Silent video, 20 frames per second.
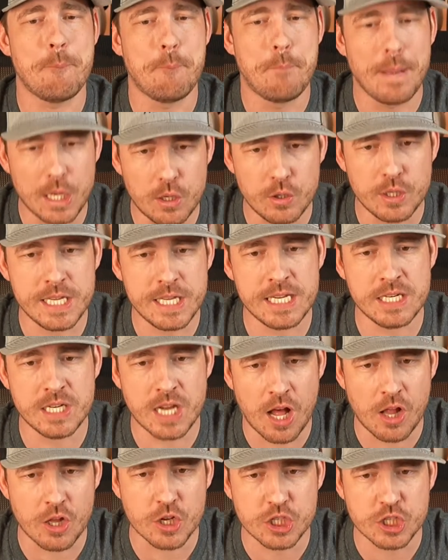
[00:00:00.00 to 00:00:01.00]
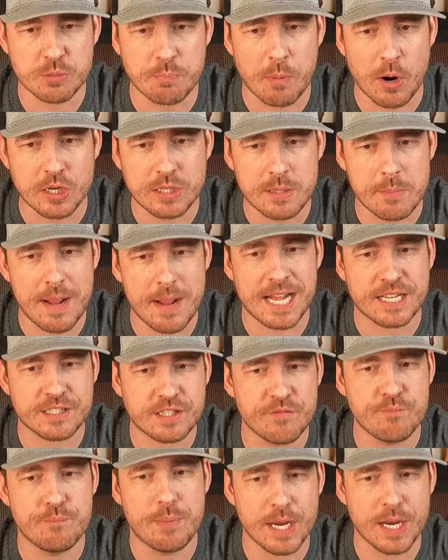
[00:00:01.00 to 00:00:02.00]
billion sparked a
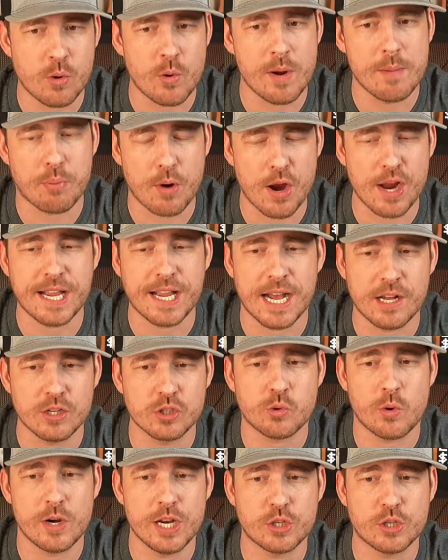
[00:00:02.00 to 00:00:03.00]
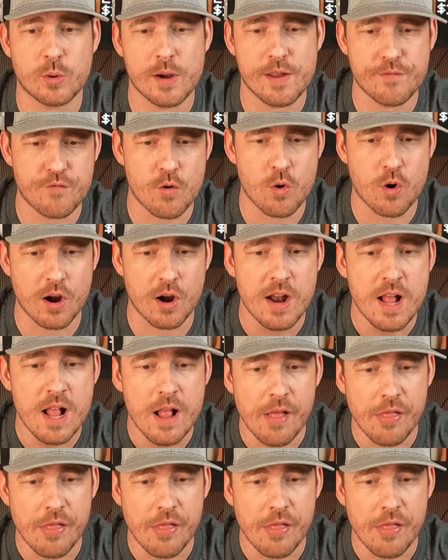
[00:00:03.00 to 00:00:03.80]
massive Bitcoin breakout in 2024,